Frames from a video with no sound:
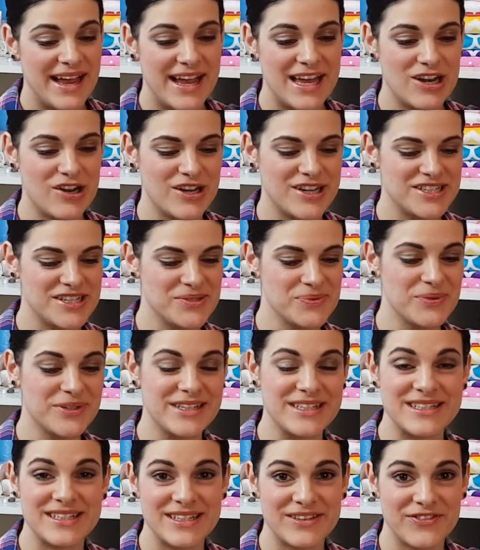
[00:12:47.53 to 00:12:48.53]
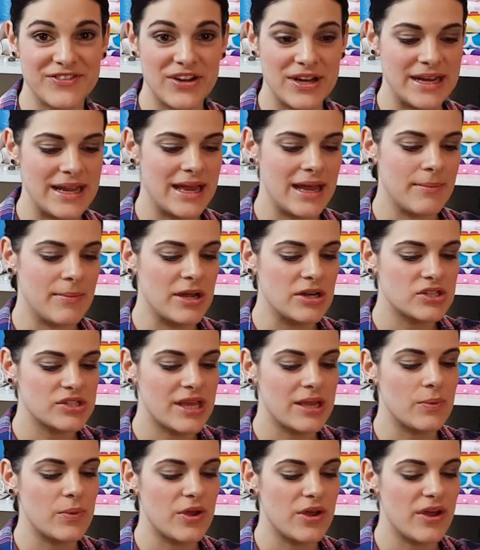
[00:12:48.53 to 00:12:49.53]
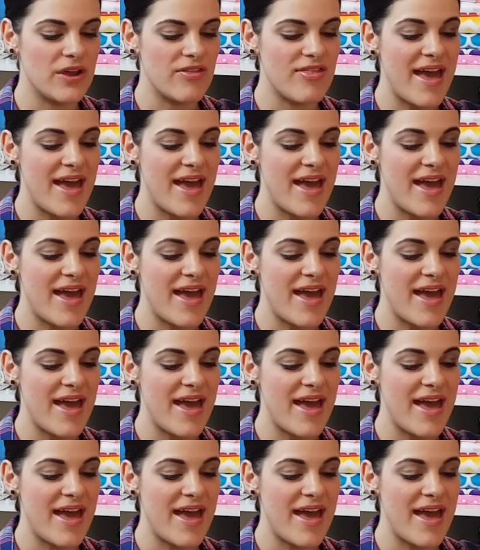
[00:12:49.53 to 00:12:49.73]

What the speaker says: and I just wanted to find out how much they were.